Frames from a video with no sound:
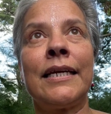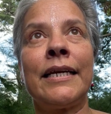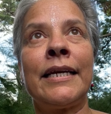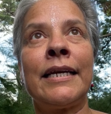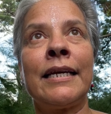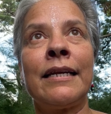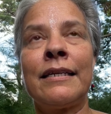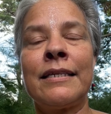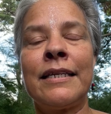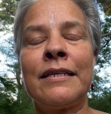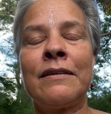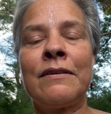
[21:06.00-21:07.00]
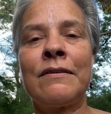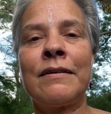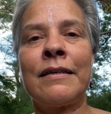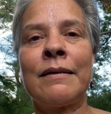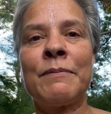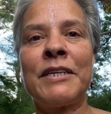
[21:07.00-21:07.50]
And, you know,
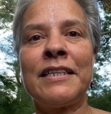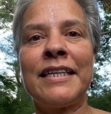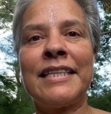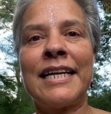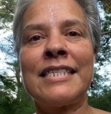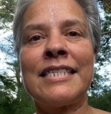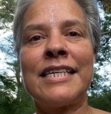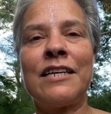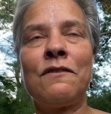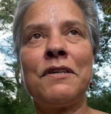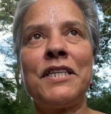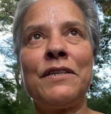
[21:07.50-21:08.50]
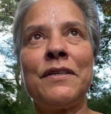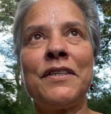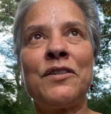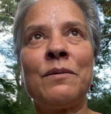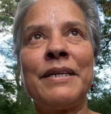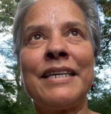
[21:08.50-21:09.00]
I'm going to let that settle with you a
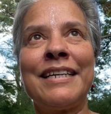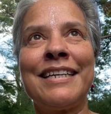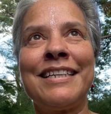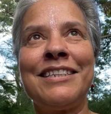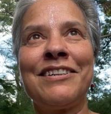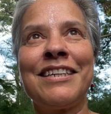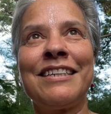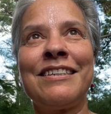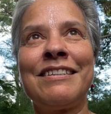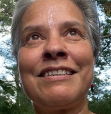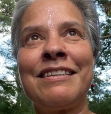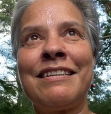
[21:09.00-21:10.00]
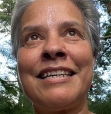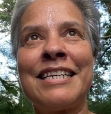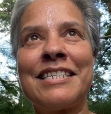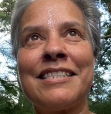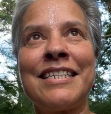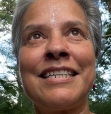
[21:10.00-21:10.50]
little bit, and you're going to
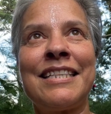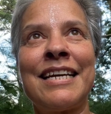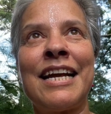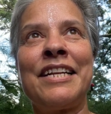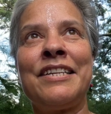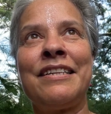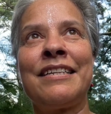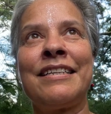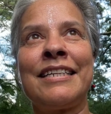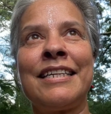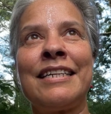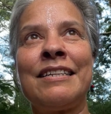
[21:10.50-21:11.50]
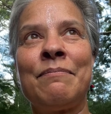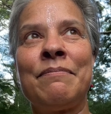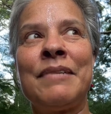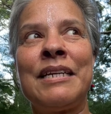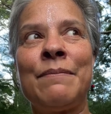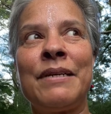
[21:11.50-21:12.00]
nestle into that and
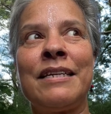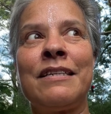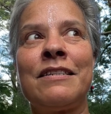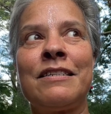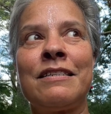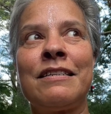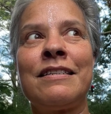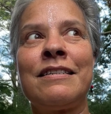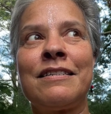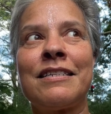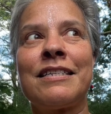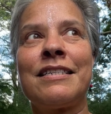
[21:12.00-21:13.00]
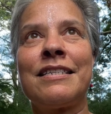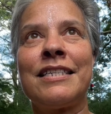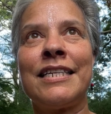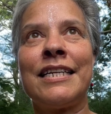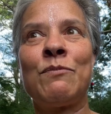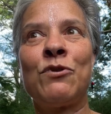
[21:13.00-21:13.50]
maybe just
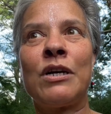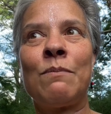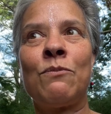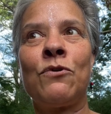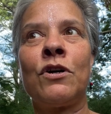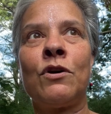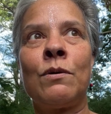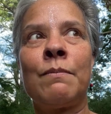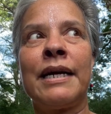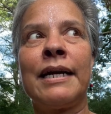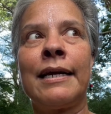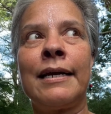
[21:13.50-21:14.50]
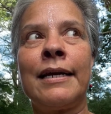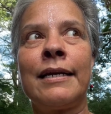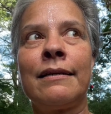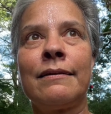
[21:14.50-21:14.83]
see more and more, oh my God,